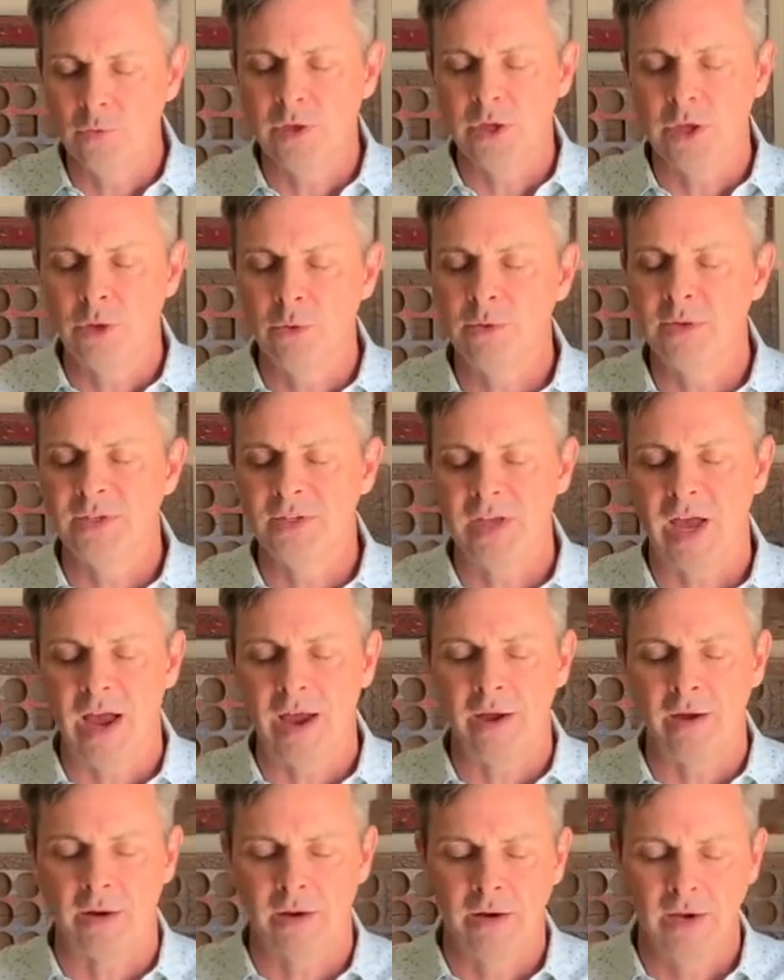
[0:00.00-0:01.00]
that you
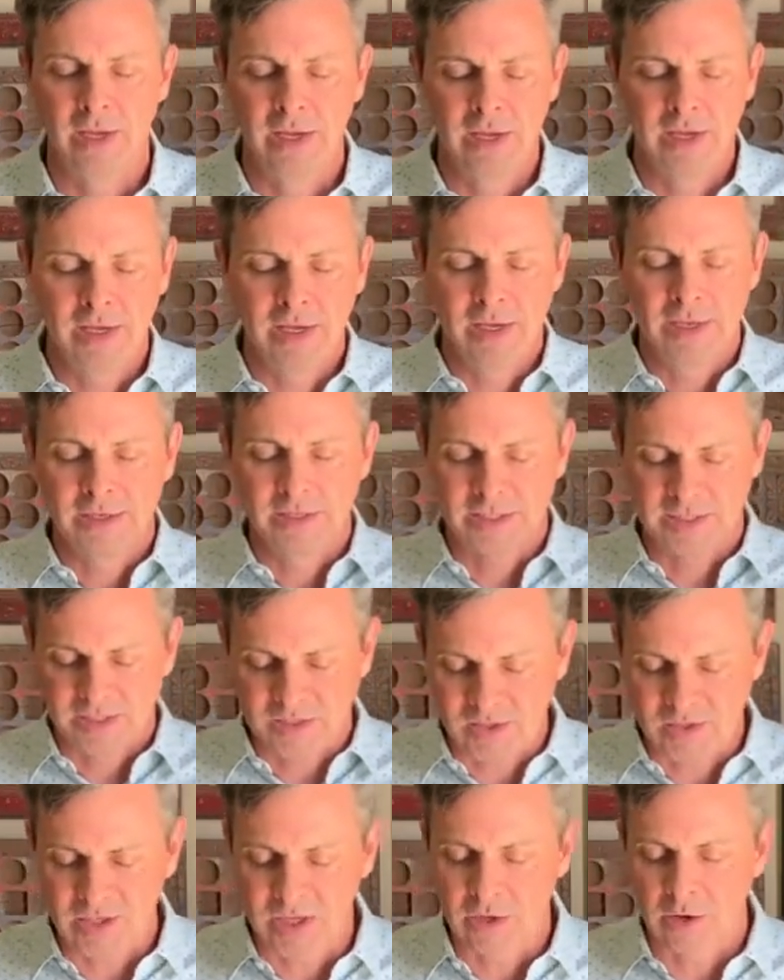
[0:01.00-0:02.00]
desire to
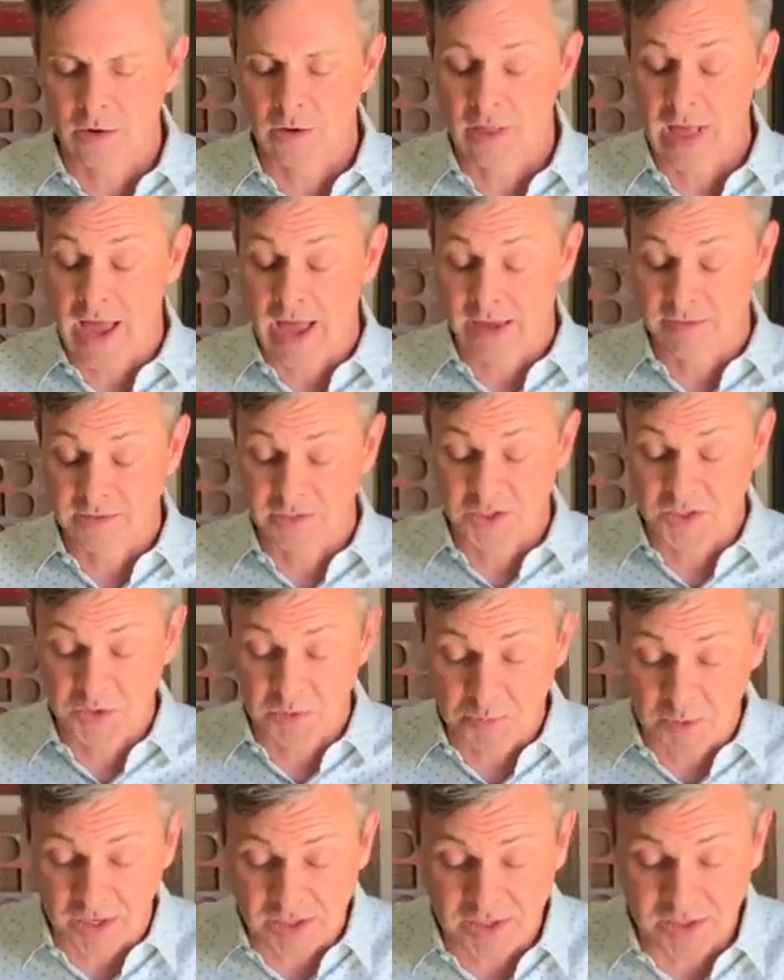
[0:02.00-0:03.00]
see in our lives,
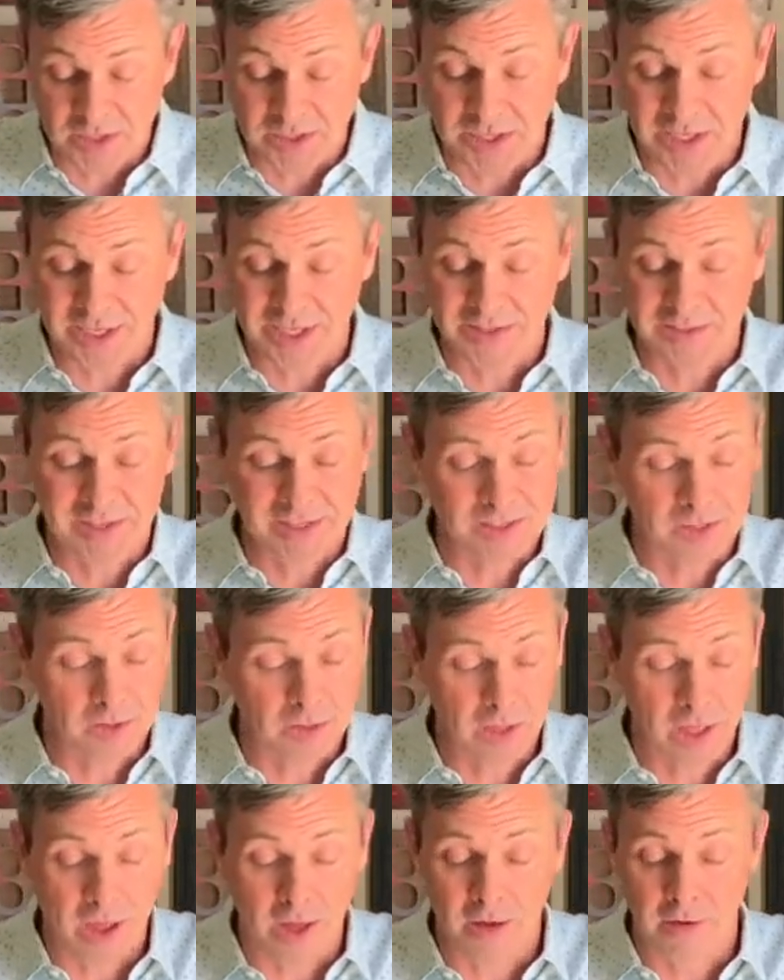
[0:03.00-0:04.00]
especially this
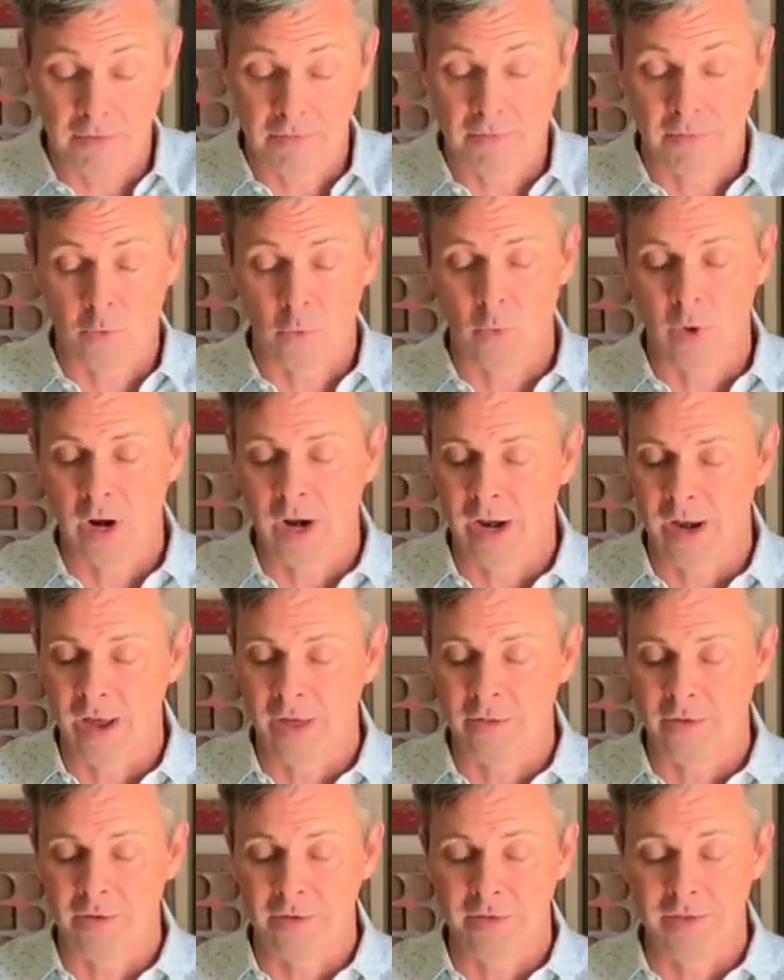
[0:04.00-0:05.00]
love for one
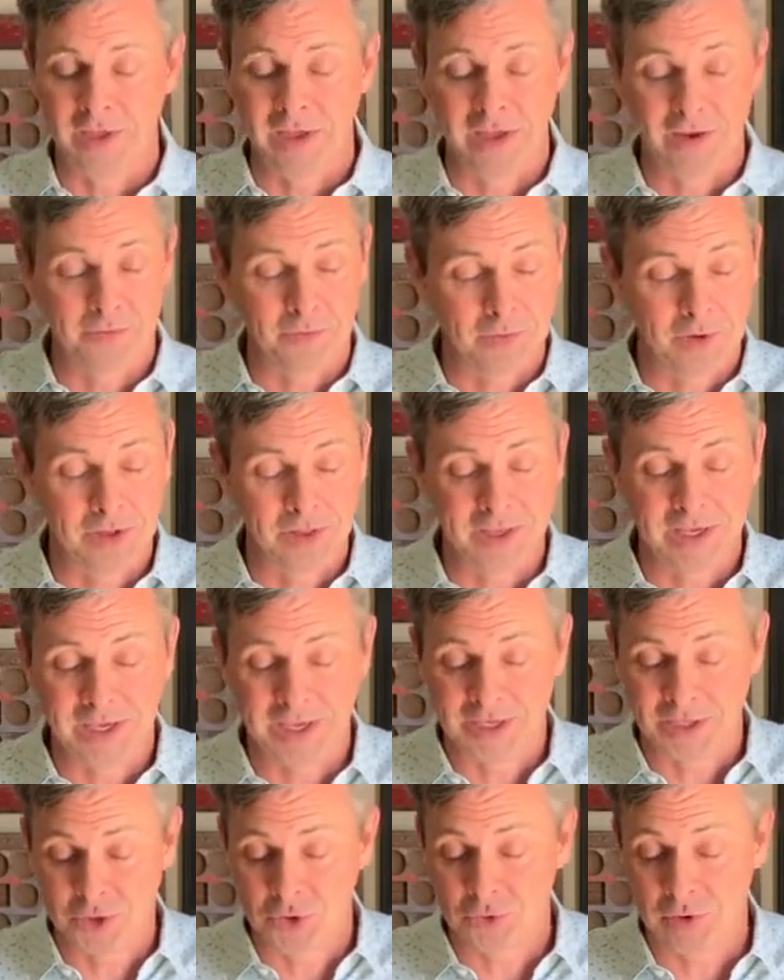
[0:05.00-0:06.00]
another that
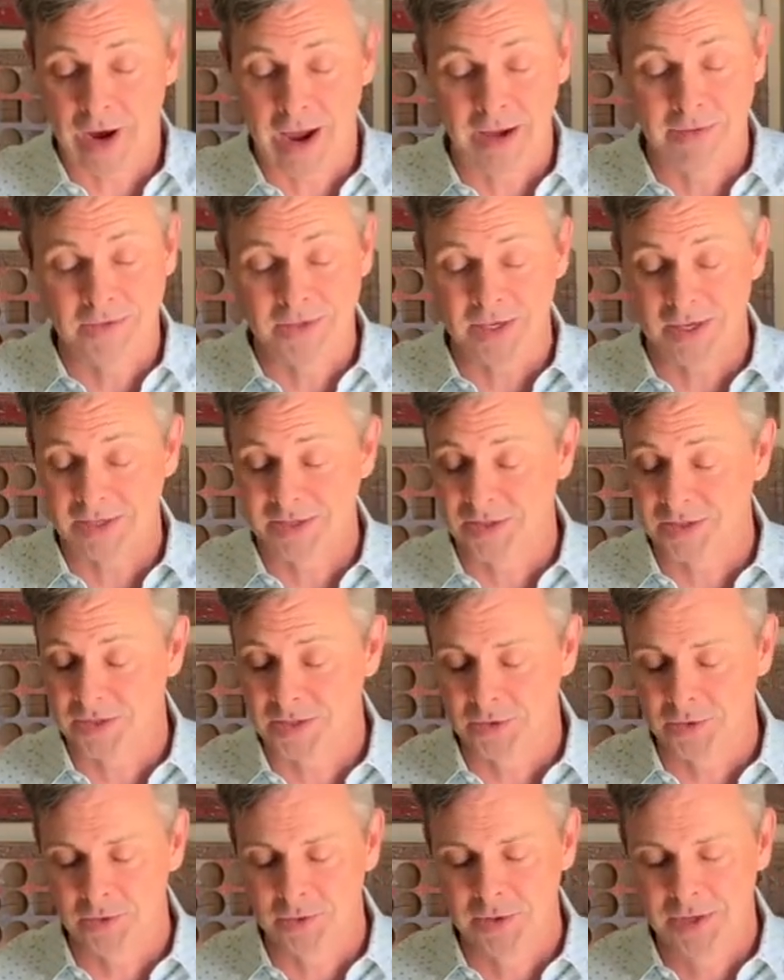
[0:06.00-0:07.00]
really drives us
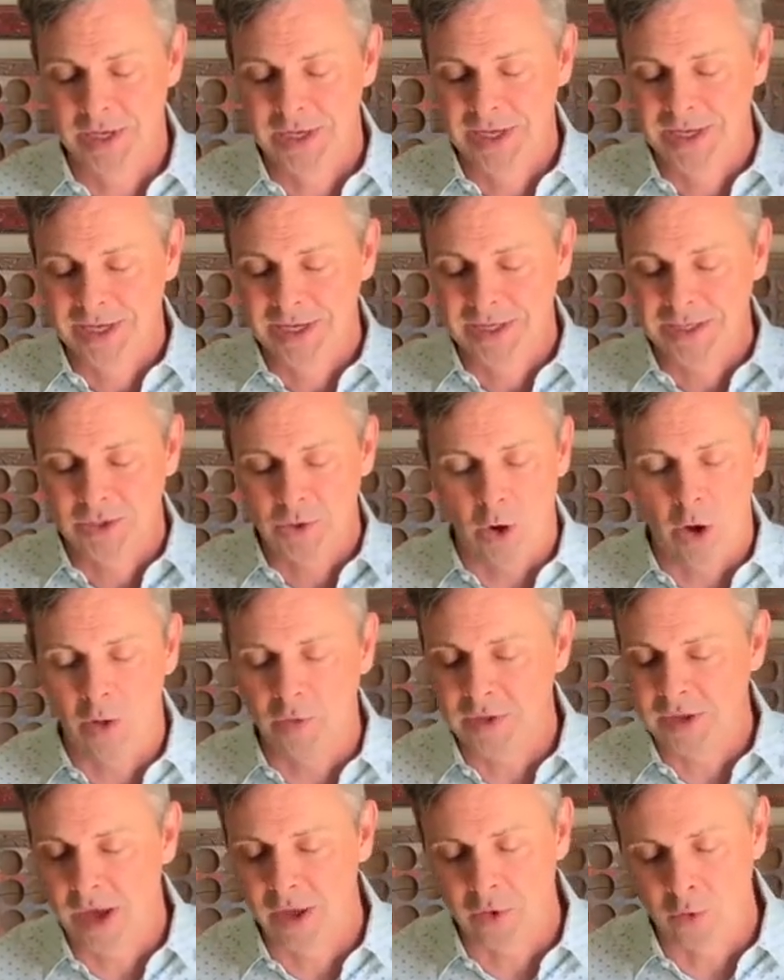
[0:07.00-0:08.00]
to, to
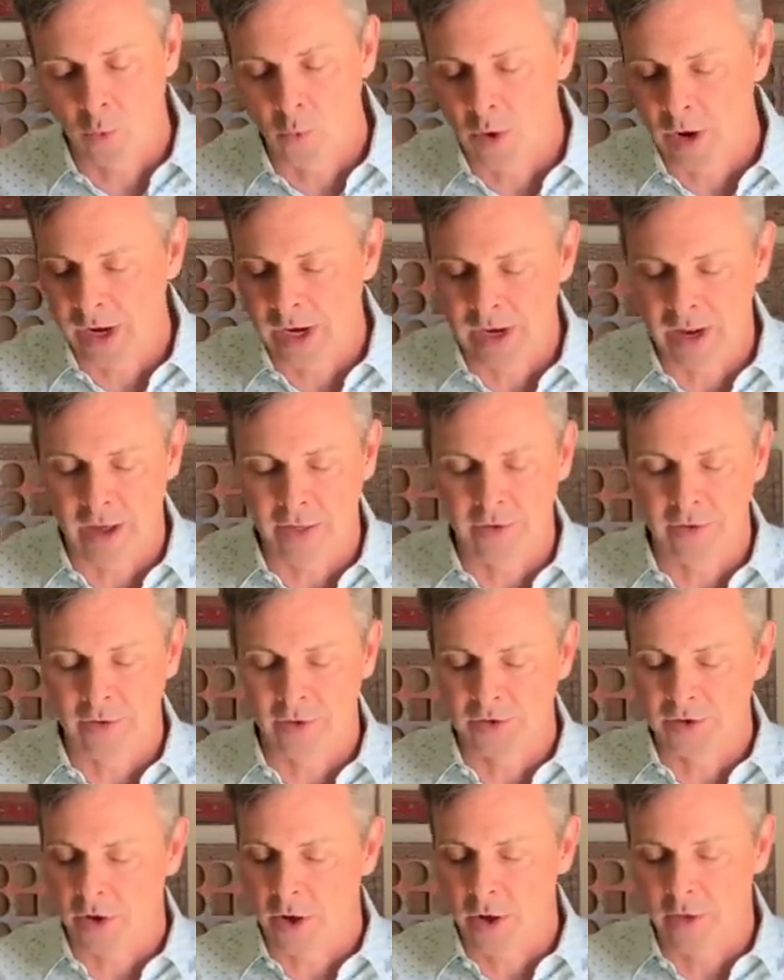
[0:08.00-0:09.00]
all the other one another,
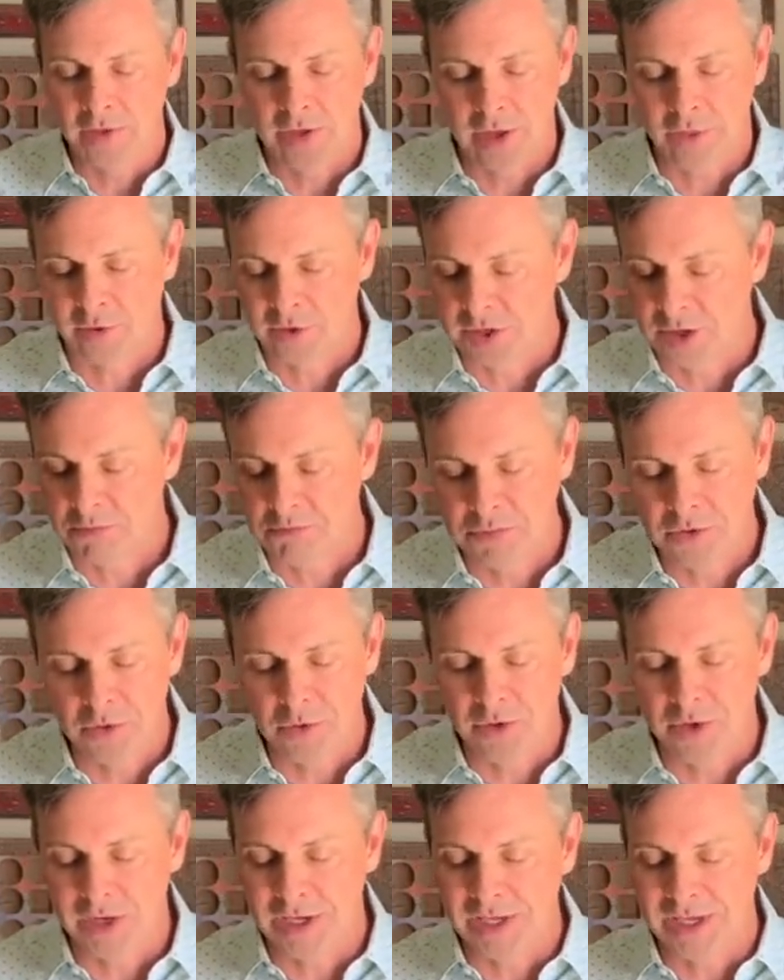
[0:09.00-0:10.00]
to all the other
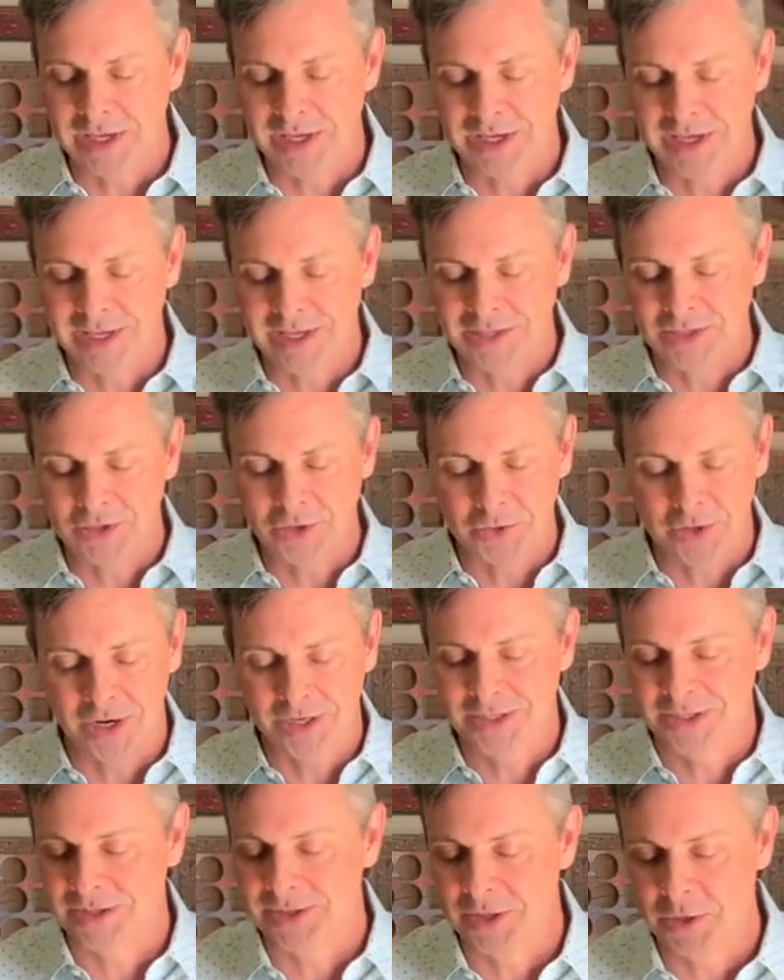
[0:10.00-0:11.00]
community
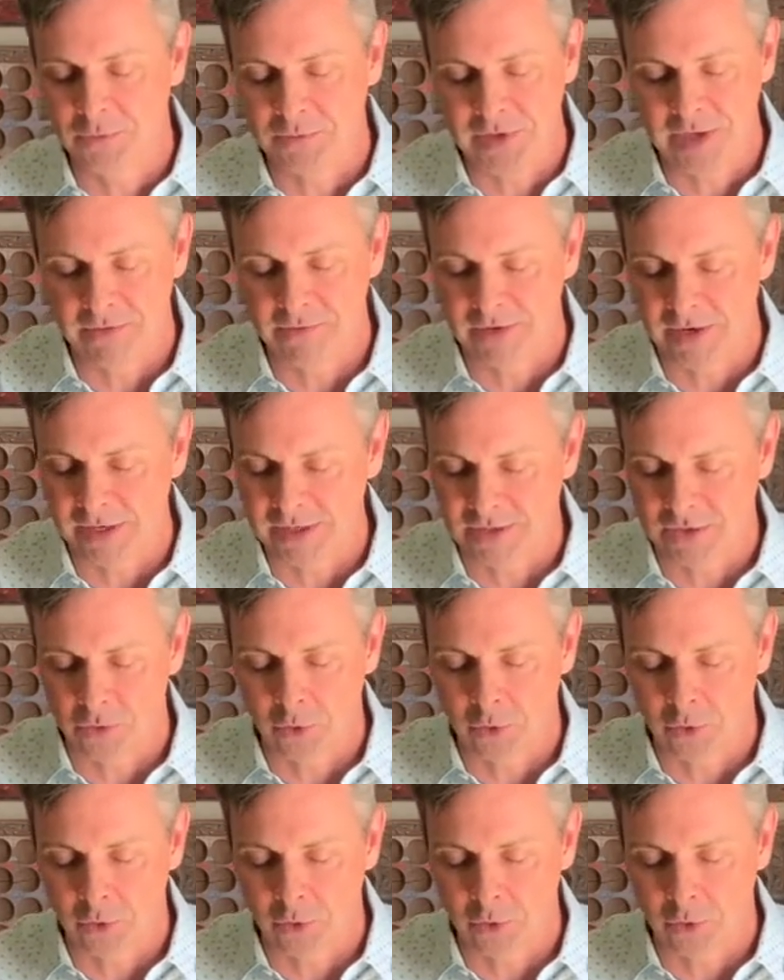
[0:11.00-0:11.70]
instruction that you've given us.